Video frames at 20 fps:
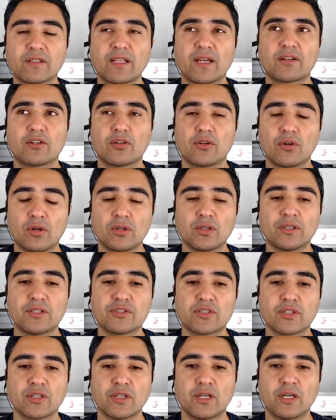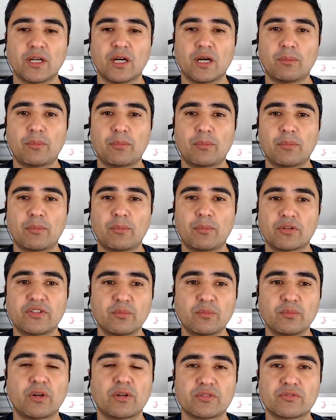that knowledge about
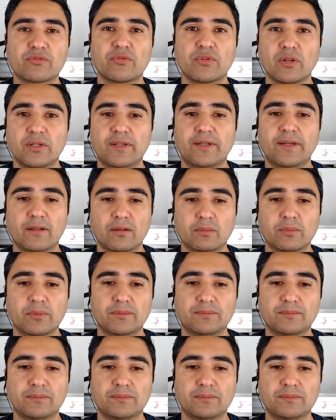these motors really help.